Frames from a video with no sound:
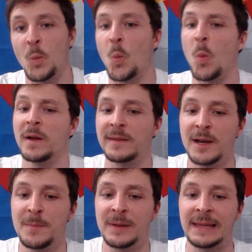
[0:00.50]
What's
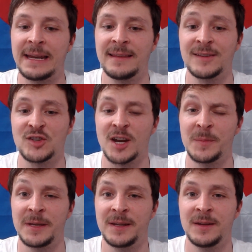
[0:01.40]
up, ladies and
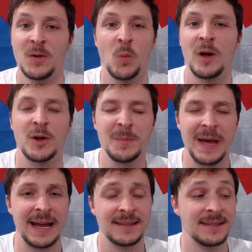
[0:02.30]
gentlemen? Welcome
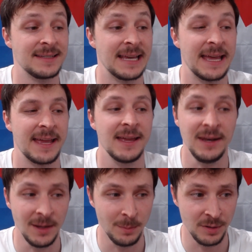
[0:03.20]
back to day
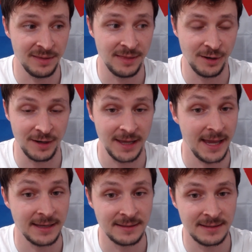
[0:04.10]
number
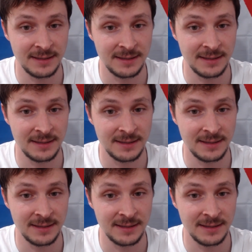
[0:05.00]
38,